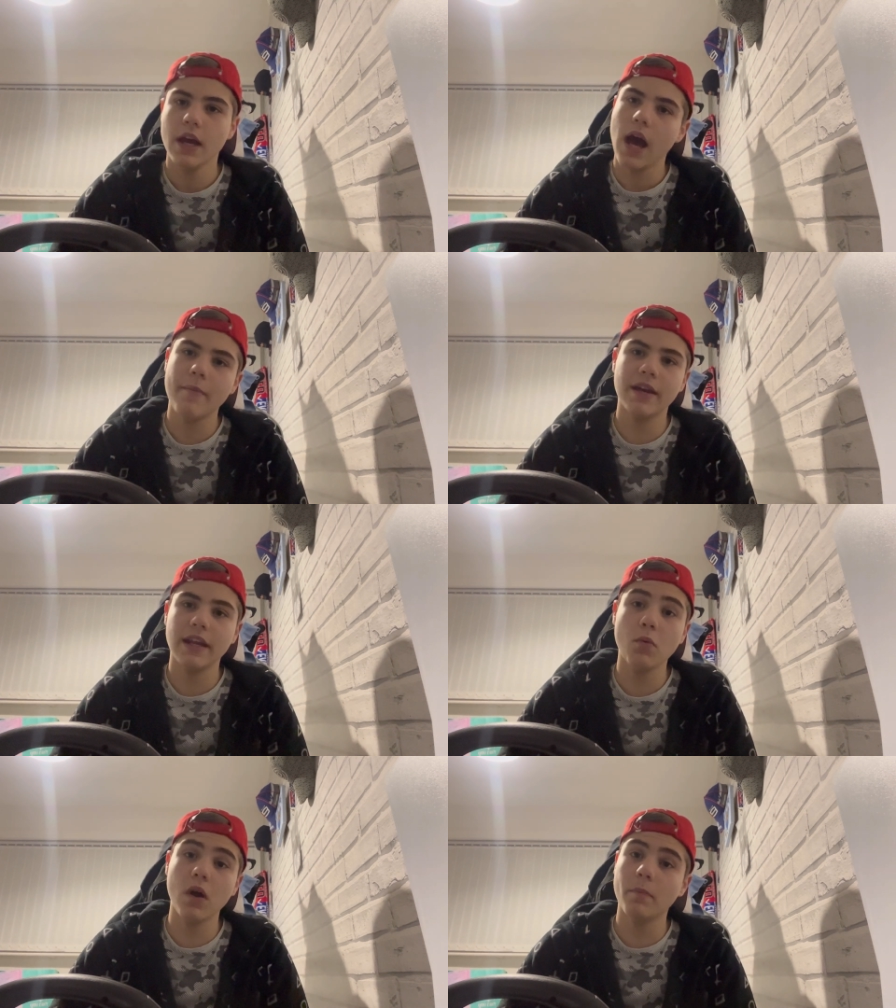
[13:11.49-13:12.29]
I mean,
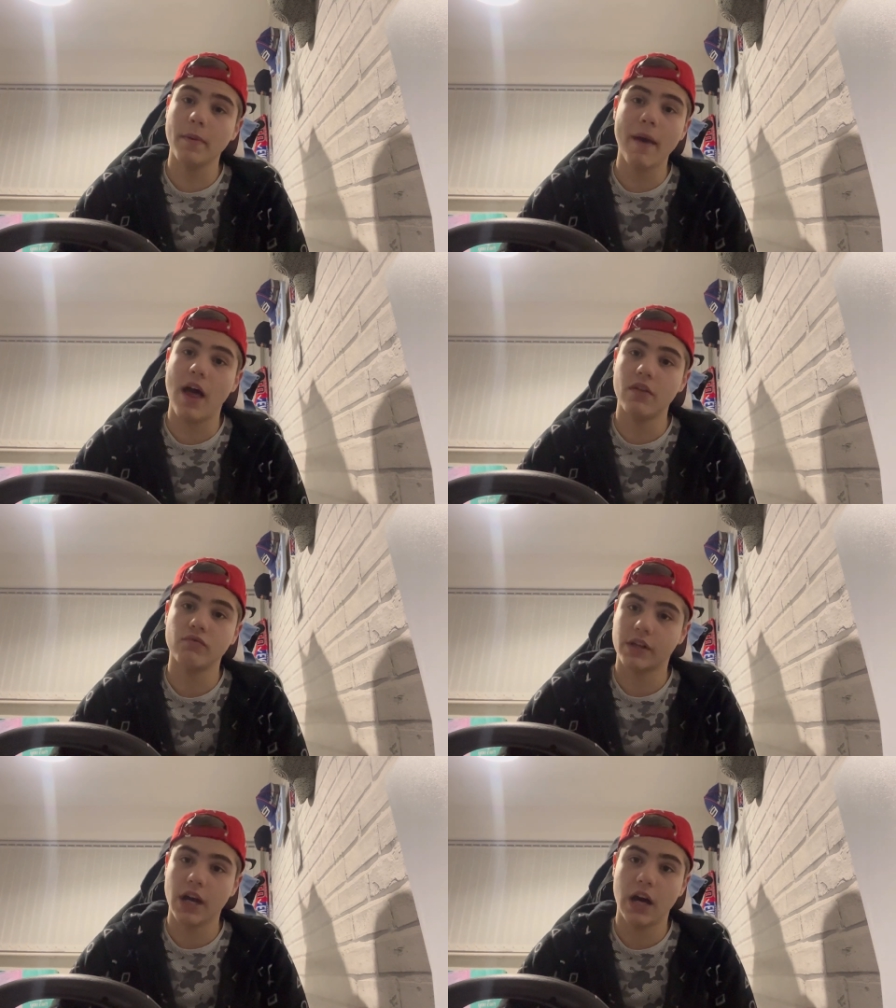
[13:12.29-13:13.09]
he will be better than
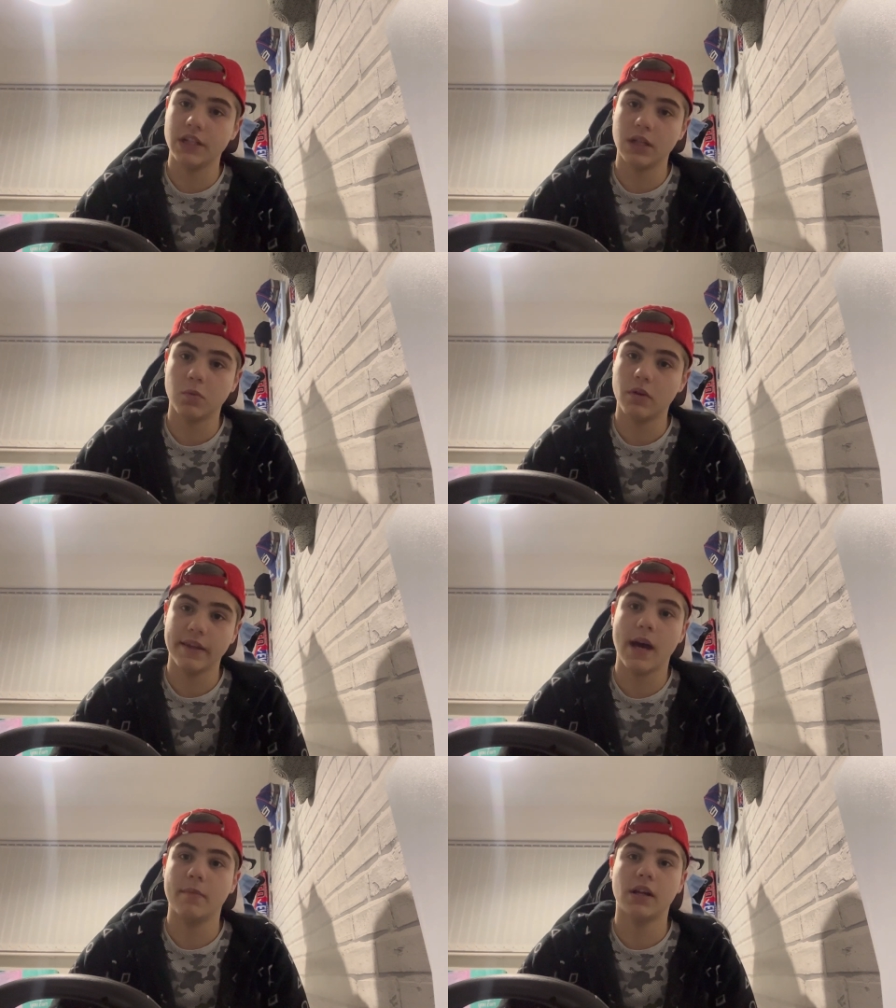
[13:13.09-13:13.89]
Ricciardo
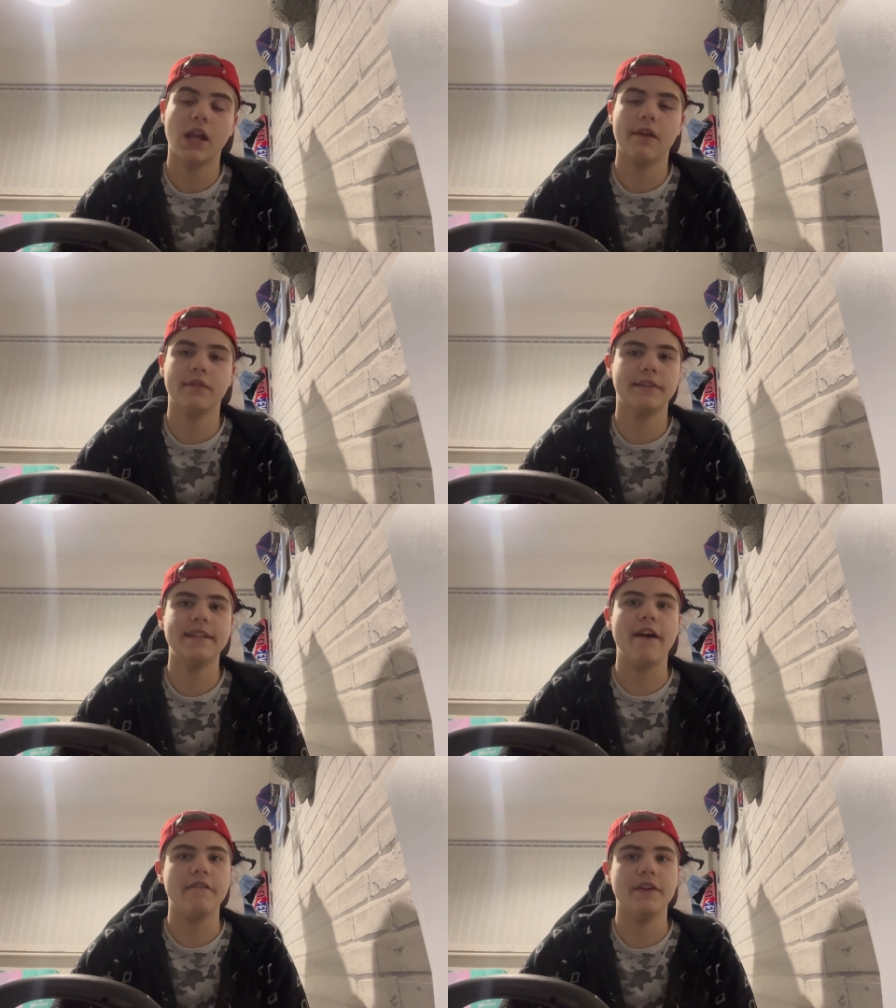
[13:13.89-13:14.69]
in that McLaren,
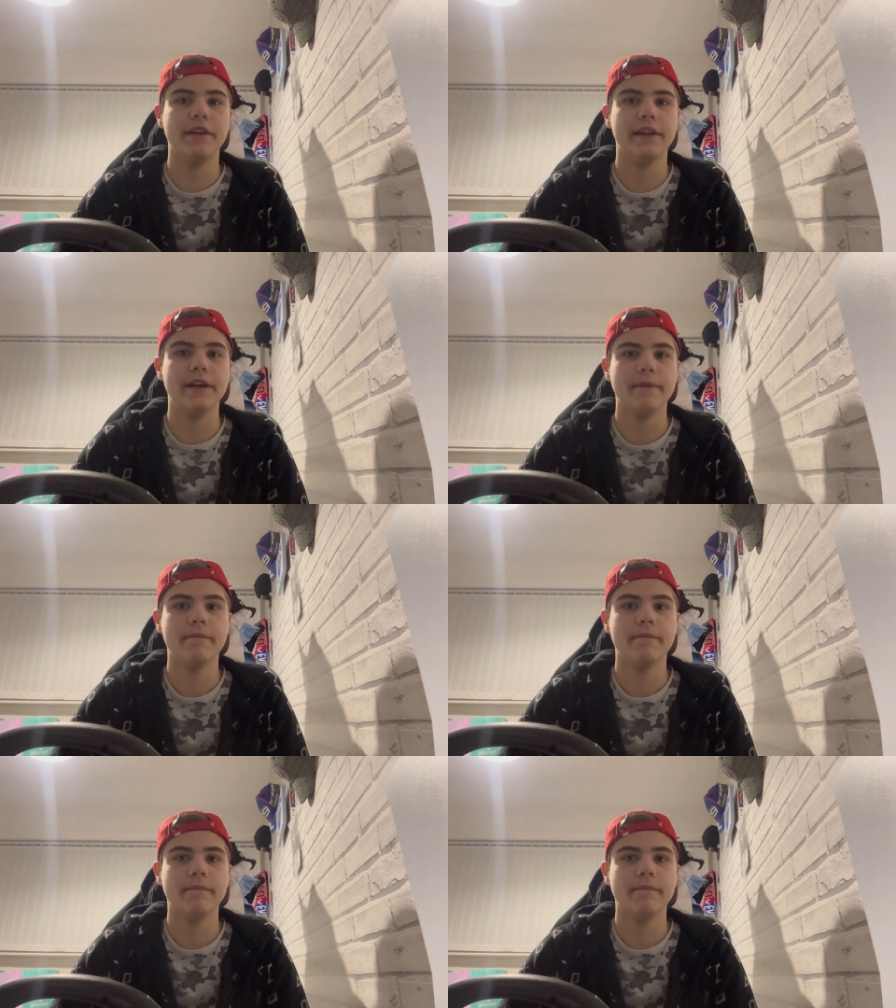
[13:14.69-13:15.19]
definitely.